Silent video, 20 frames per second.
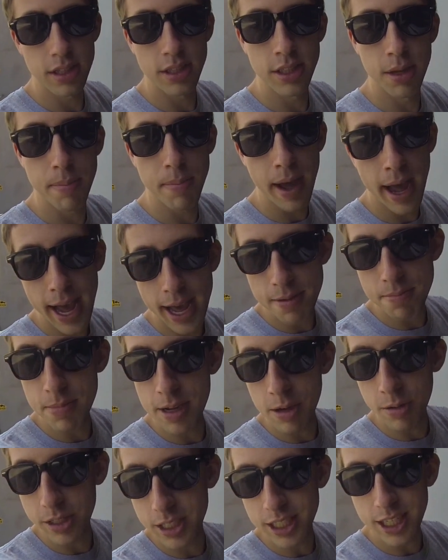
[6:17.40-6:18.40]
the bad
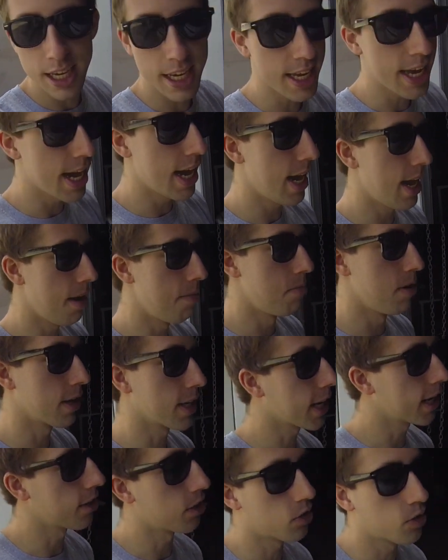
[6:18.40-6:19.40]
me would say, yeah, I'm gonna
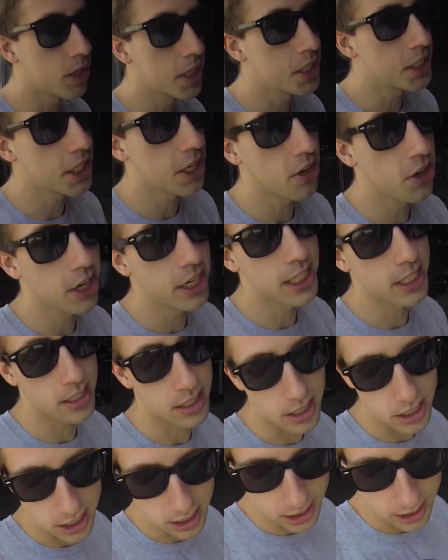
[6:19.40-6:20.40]
get a three series
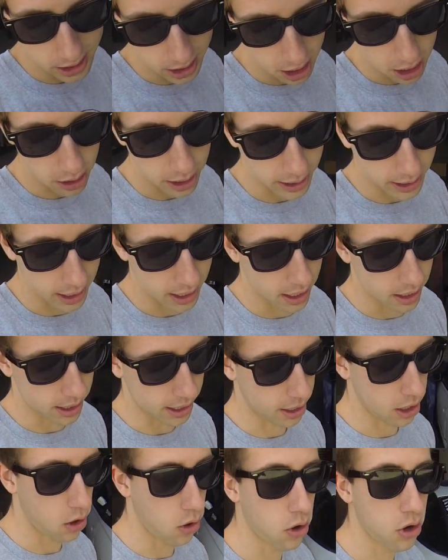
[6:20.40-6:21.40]
and just, you know, like a
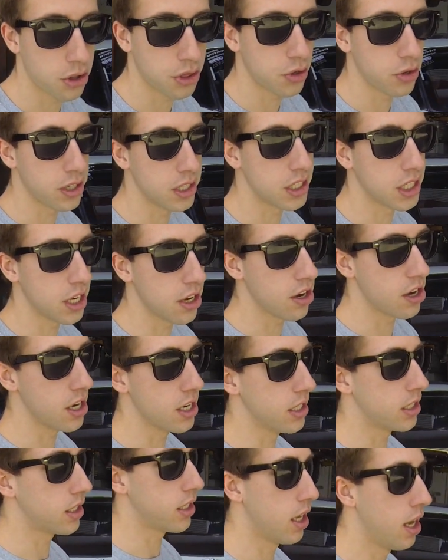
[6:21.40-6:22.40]
like an older three
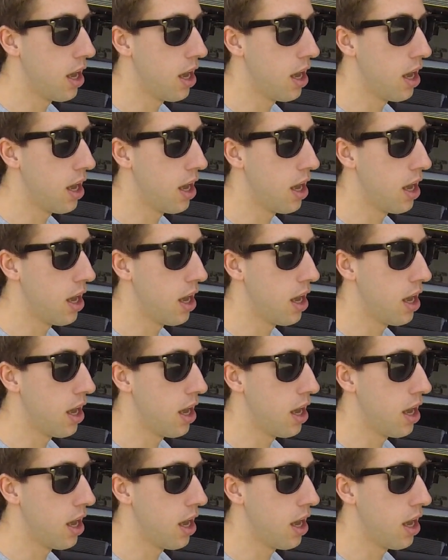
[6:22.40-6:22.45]
series.